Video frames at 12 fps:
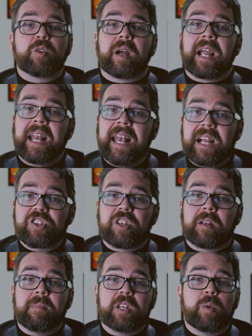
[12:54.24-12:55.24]
to a
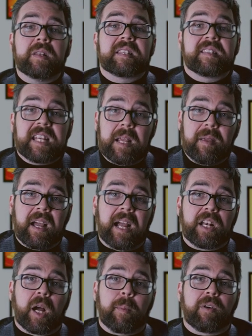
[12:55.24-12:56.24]
connection between the stay
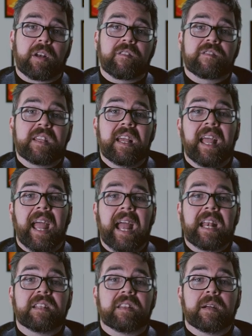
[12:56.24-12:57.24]
behind operatives
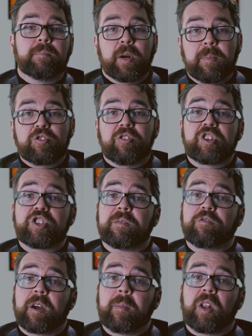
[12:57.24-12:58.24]
and the perpetration
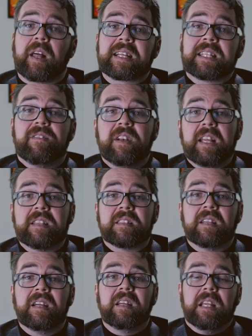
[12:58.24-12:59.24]
of criminal
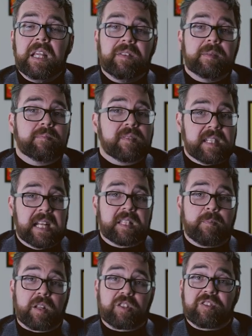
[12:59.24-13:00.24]
activities, even state
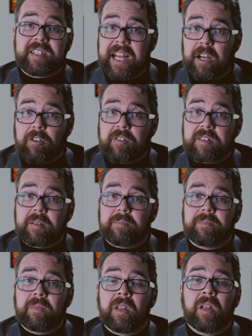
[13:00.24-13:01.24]
sponsored
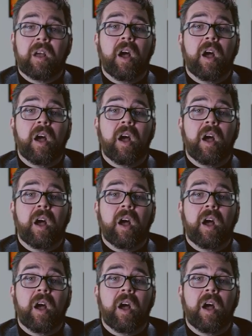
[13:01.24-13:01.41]
terrorism.